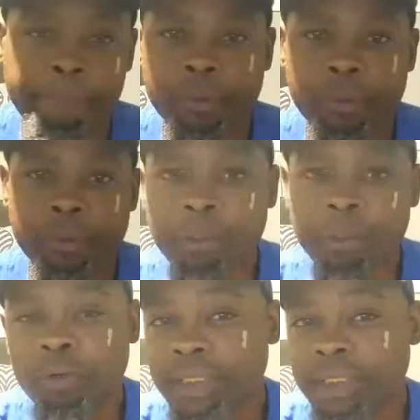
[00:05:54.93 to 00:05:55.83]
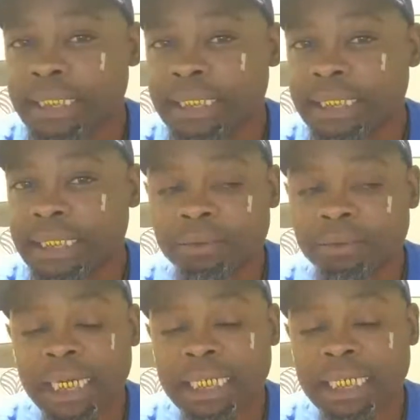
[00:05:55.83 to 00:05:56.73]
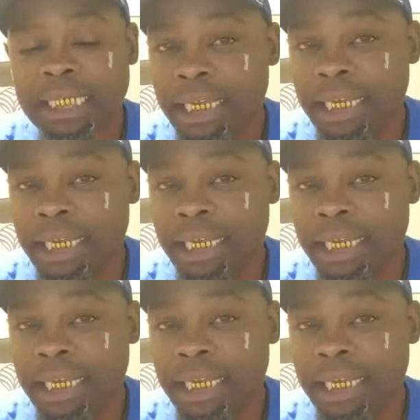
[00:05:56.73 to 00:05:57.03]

to move in this system, you got to have